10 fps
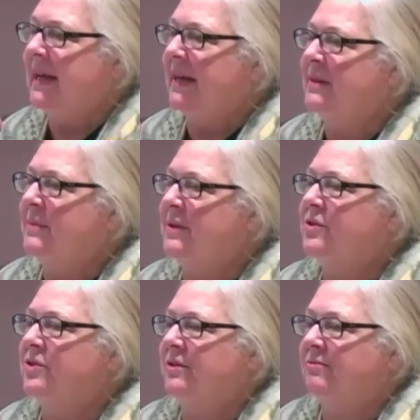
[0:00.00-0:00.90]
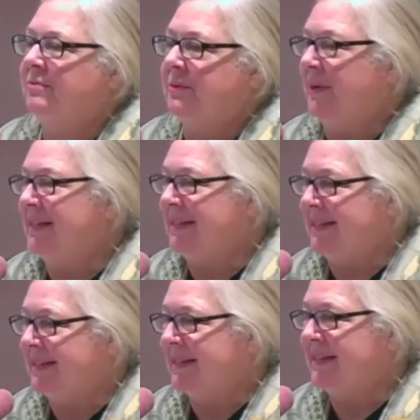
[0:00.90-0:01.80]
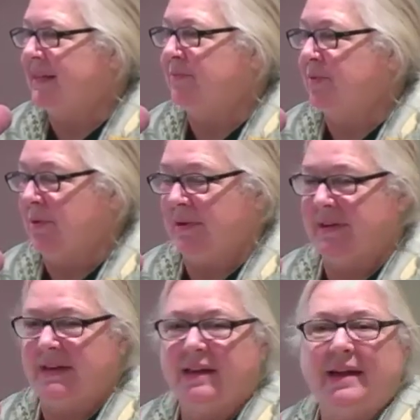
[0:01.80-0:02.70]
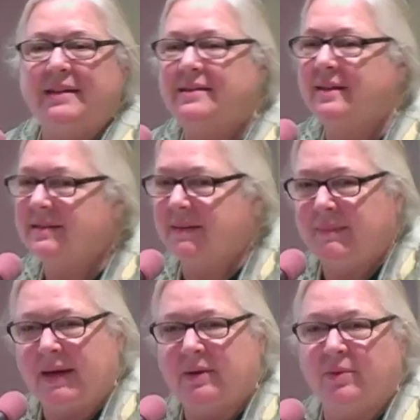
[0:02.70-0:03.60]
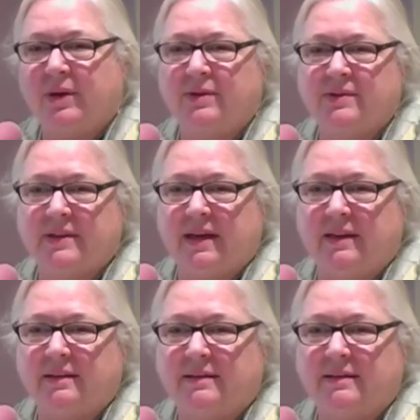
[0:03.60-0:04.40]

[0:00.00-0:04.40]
And the ministry of presence is the important thing. It doesn't matter what you say.